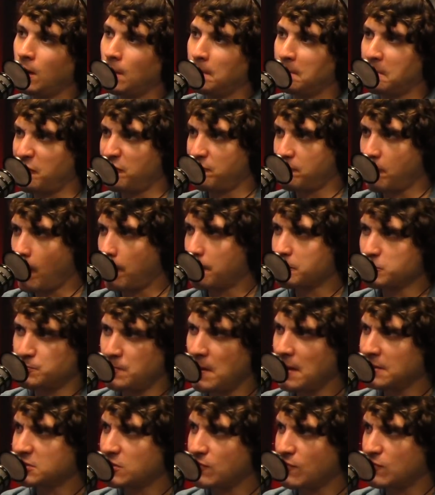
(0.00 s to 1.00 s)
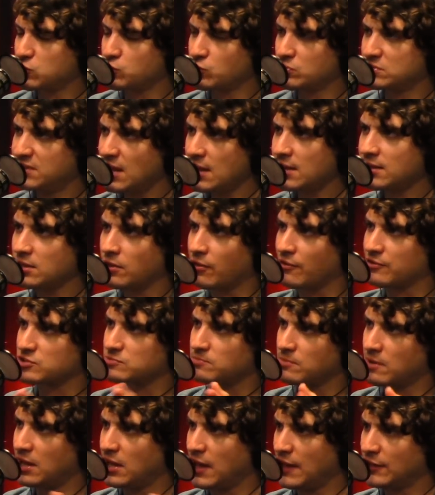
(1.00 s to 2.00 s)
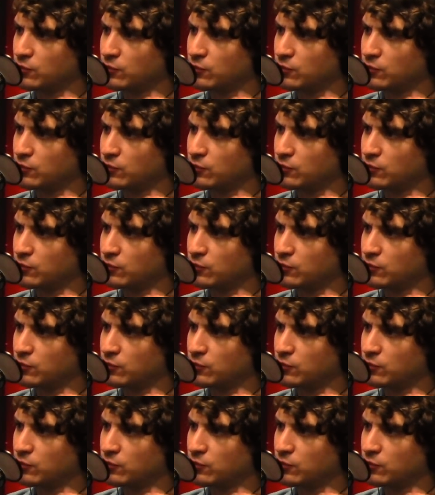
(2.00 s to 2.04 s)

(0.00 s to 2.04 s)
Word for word: But from our perspective, it's ridiculous, man.